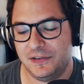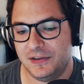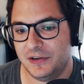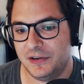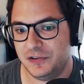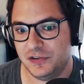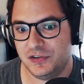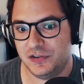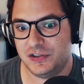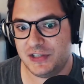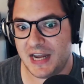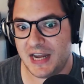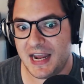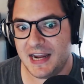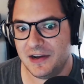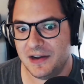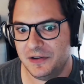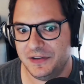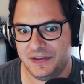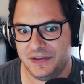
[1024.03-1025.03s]
a
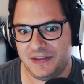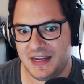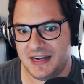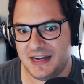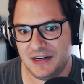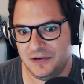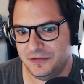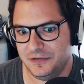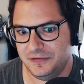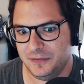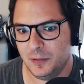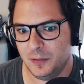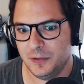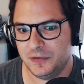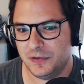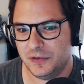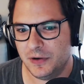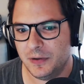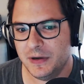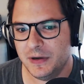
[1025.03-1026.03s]
scale that they can afford
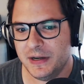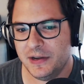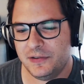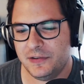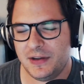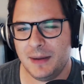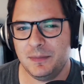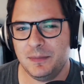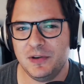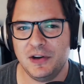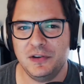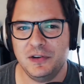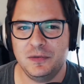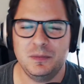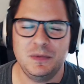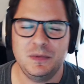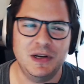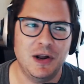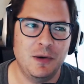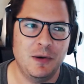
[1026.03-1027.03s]
to. Samsung's, you
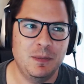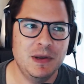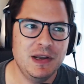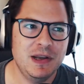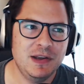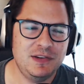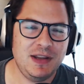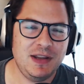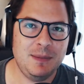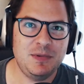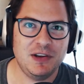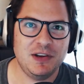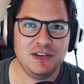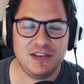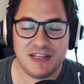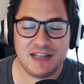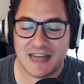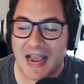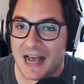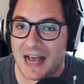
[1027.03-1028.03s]
know, Samsung's
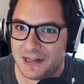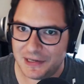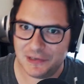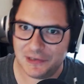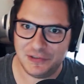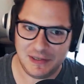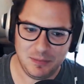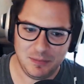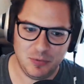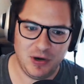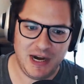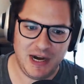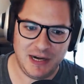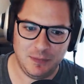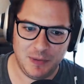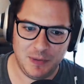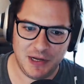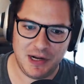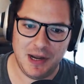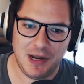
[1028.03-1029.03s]
galaxy brain when it
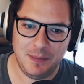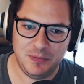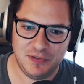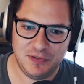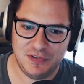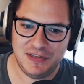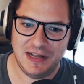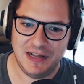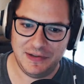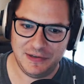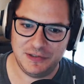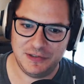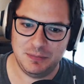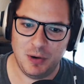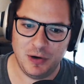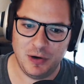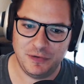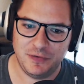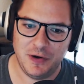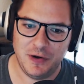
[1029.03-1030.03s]
comes to selling
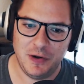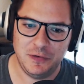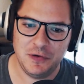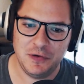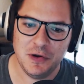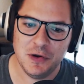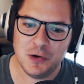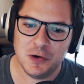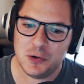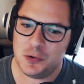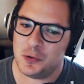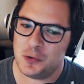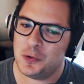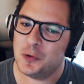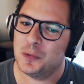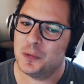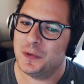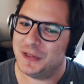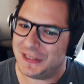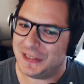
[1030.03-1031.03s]
smartphones. Google
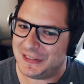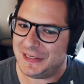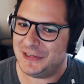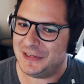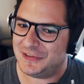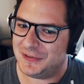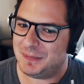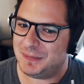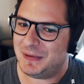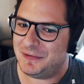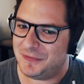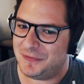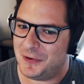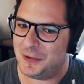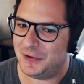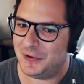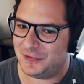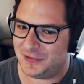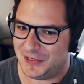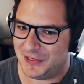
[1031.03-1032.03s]
really needs to be
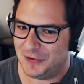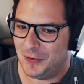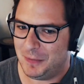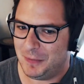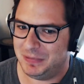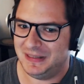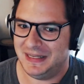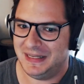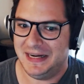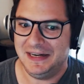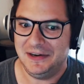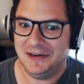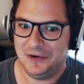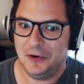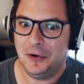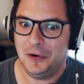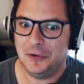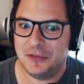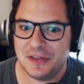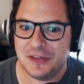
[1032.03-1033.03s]
focused here on planet
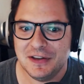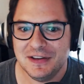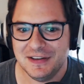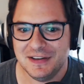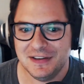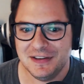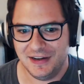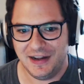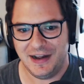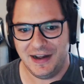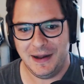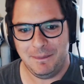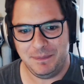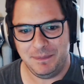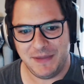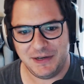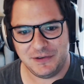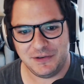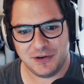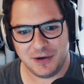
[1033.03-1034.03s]
Earth um, in
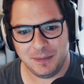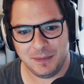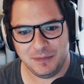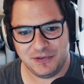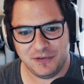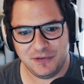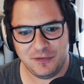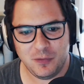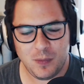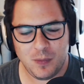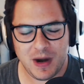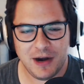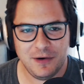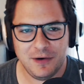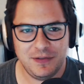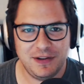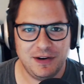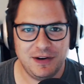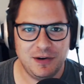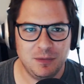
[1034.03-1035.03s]
terms of where
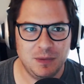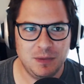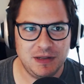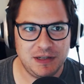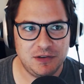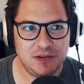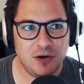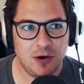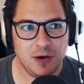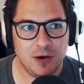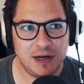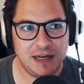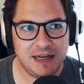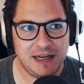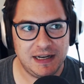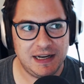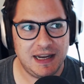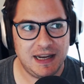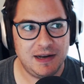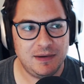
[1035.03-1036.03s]
they're really targeting
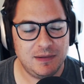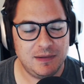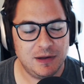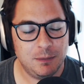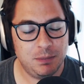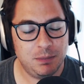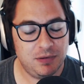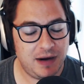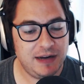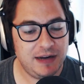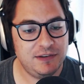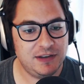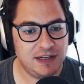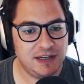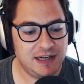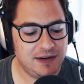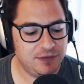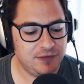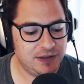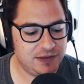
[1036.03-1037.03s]
and their pricing and
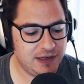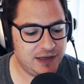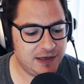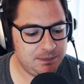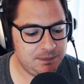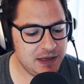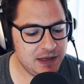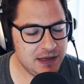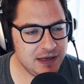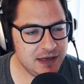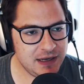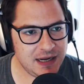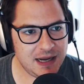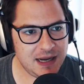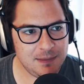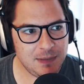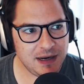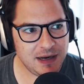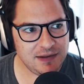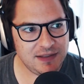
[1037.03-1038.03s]
everything. And
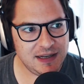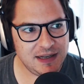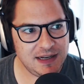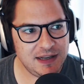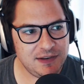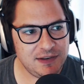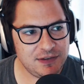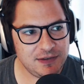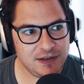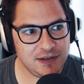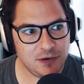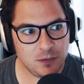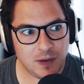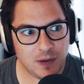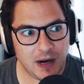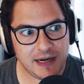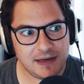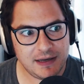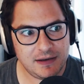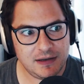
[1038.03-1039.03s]
my thing is, you're
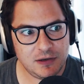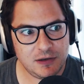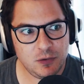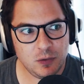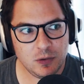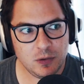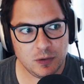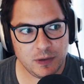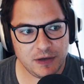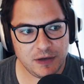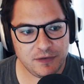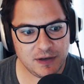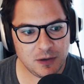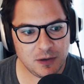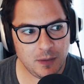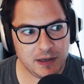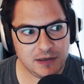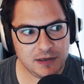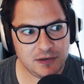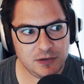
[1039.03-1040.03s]
right. Google, if they're
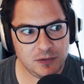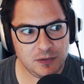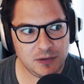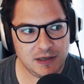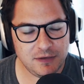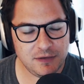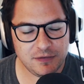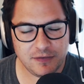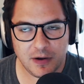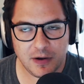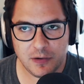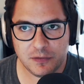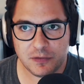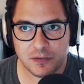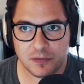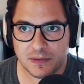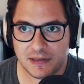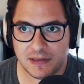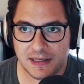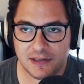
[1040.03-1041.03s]
going to give phones
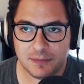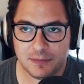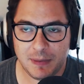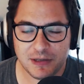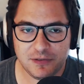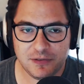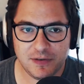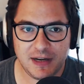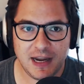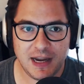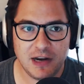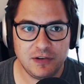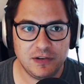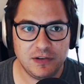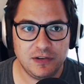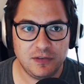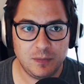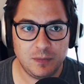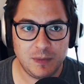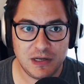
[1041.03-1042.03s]
these specifications,
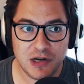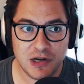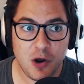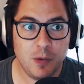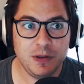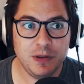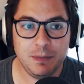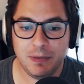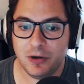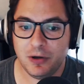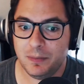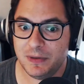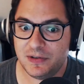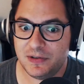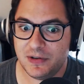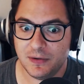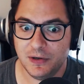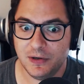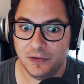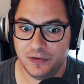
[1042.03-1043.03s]
and we know what the bill of
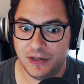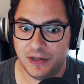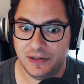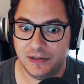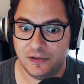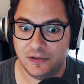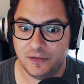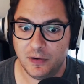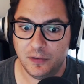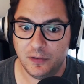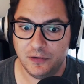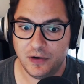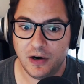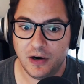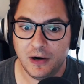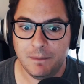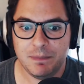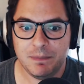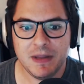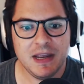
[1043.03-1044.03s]
materials on these phones
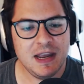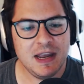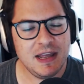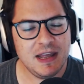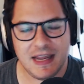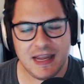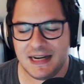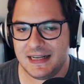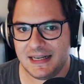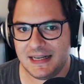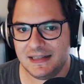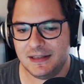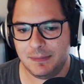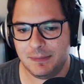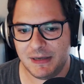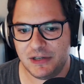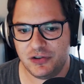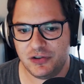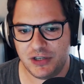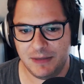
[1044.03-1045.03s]
are, they need to be
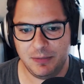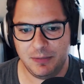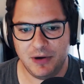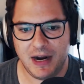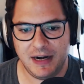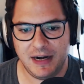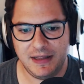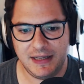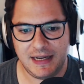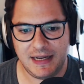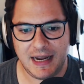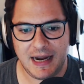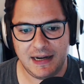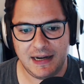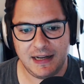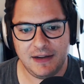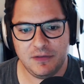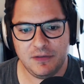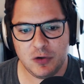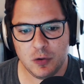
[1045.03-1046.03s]
cheaper out of the gate.
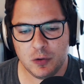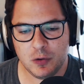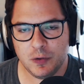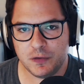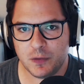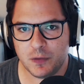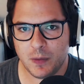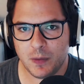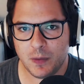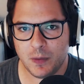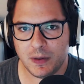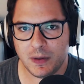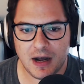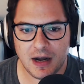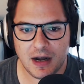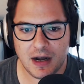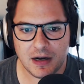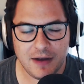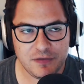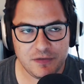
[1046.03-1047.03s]
If Google is going to
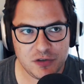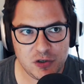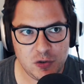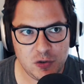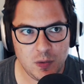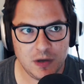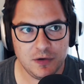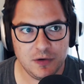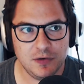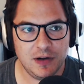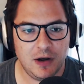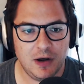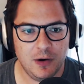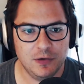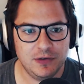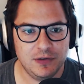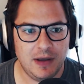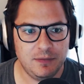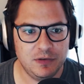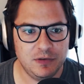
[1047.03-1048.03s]
knock off
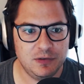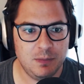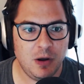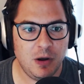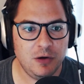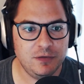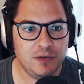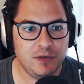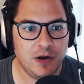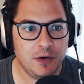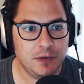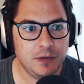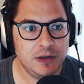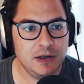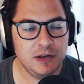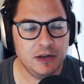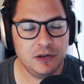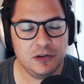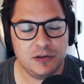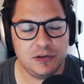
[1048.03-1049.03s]
$200 off the small phone
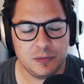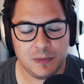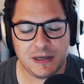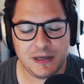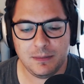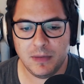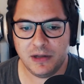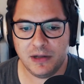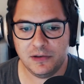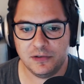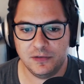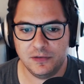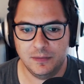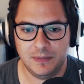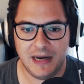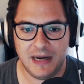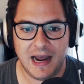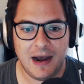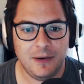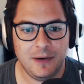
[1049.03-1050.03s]
three months
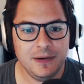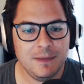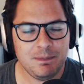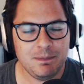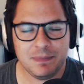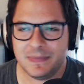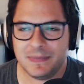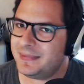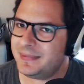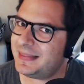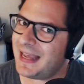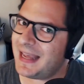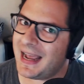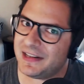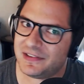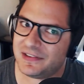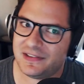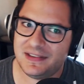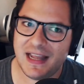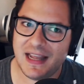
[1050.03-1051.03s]
from now,
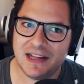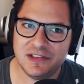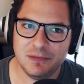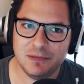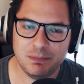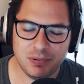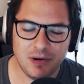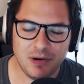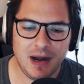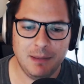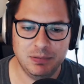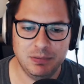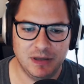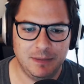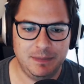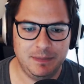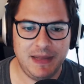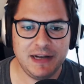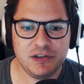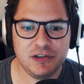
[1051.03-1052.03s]
that's that's a
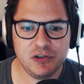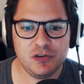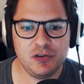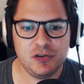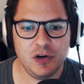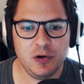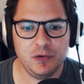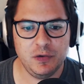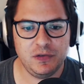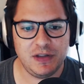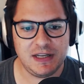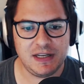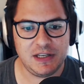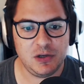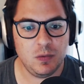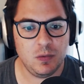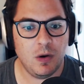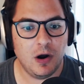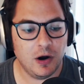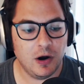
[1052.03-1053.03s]
problem. That just shows that
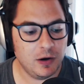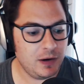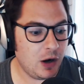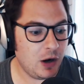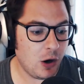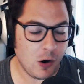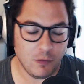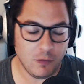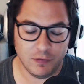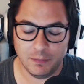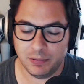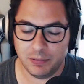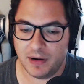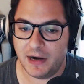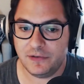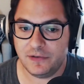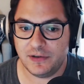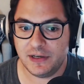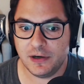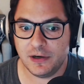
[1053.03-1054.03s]
you are
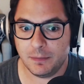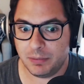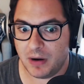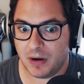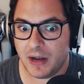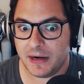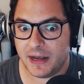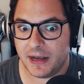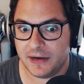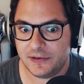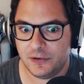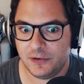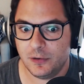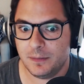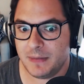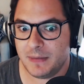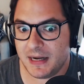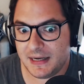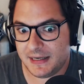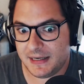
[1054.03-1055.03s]
overpricing your product. You're
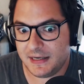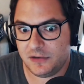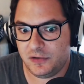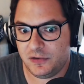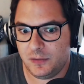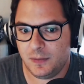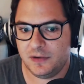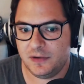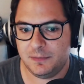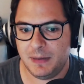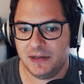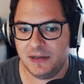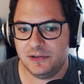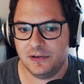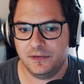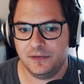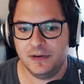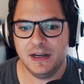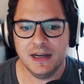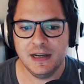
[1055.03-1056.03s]
making it too expensive,
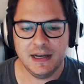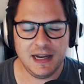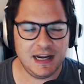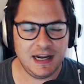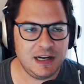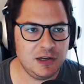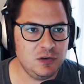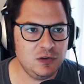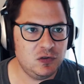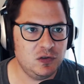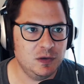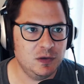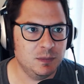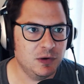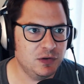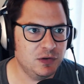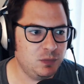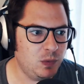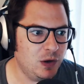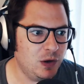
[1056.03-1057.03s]
and consumers
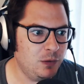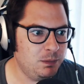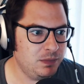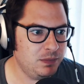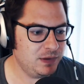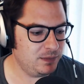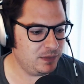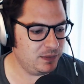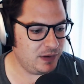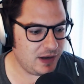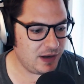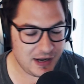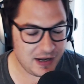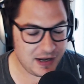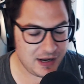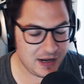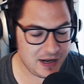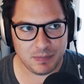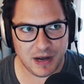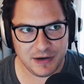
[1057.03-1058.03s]
will
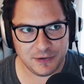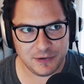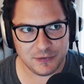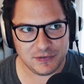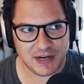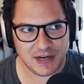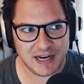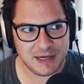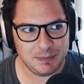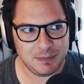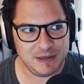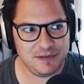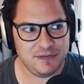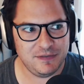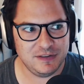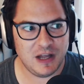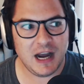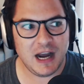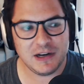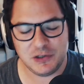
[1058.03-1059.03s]
understandably
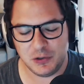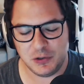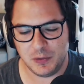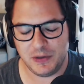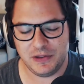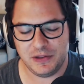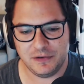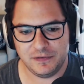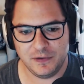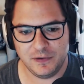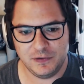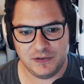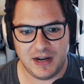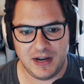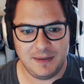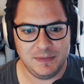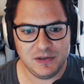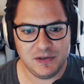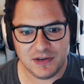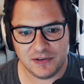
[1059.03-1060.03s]
flock to it the first time
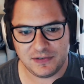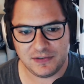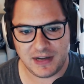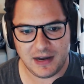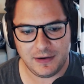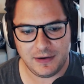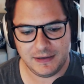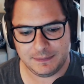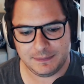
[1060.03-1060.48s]
you discount it.